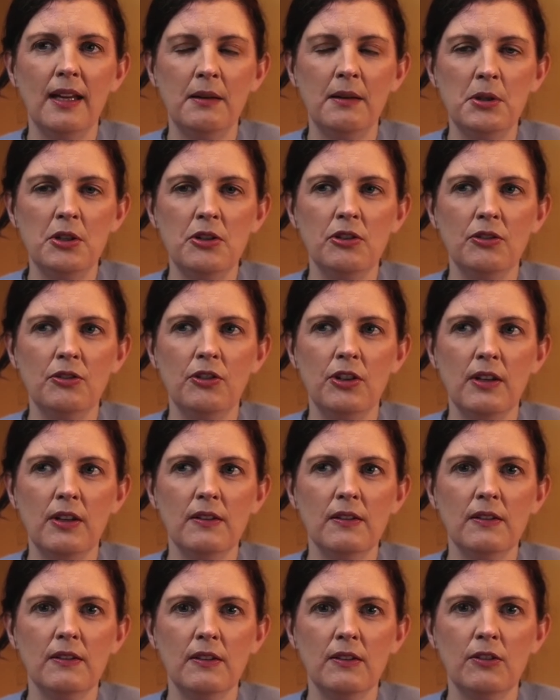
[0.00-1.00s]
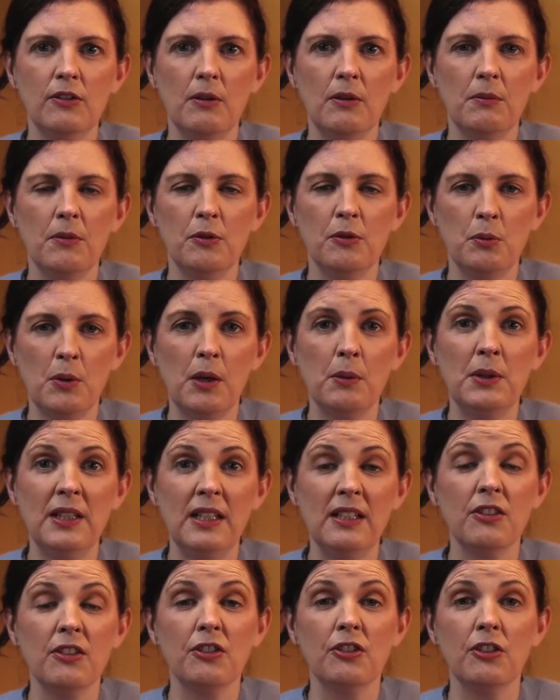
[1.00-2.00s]
image of Jesus is where we
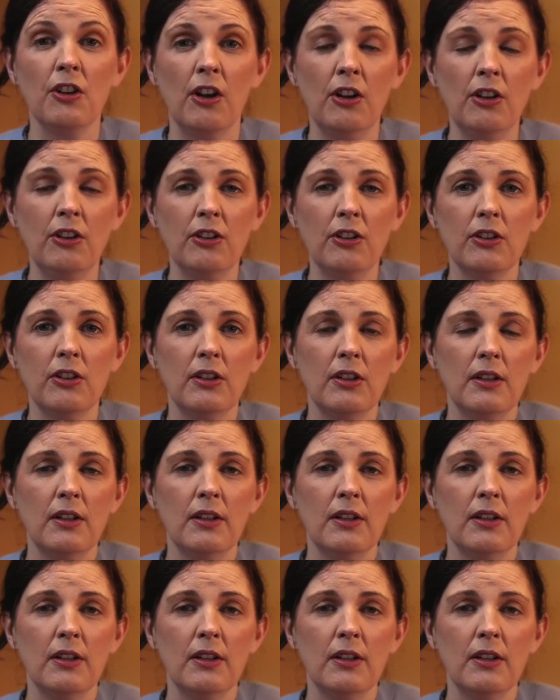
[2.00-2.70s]
need to start.